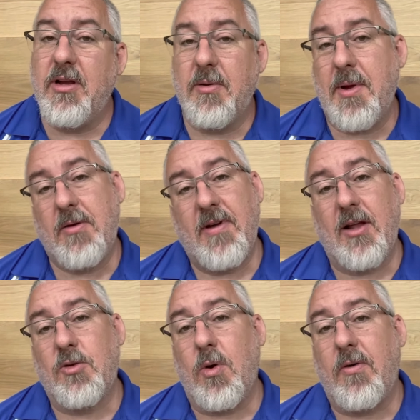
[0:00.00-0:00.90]
about
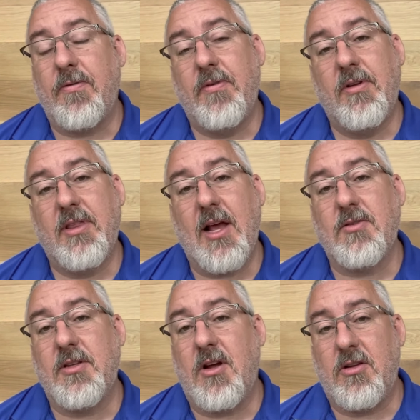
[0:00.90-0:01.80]
around
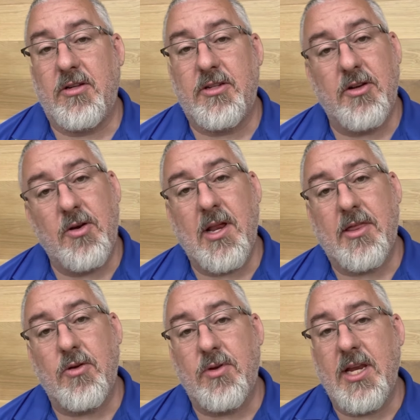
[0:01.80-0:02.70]
$12,000 to do
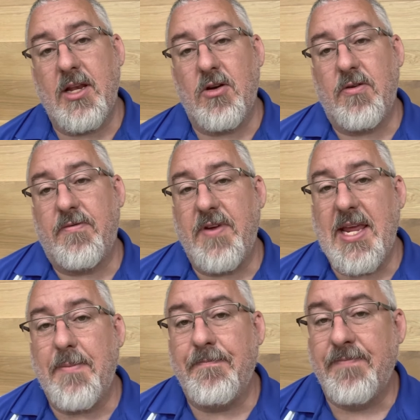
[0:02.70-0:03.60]
that 1,300
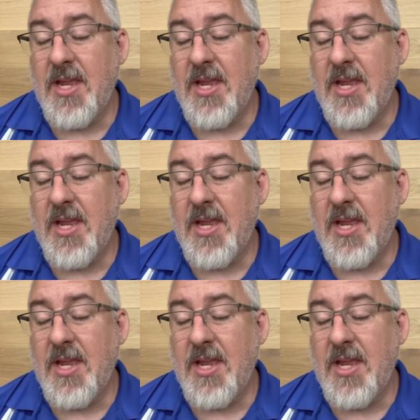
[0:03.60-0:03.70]
feet.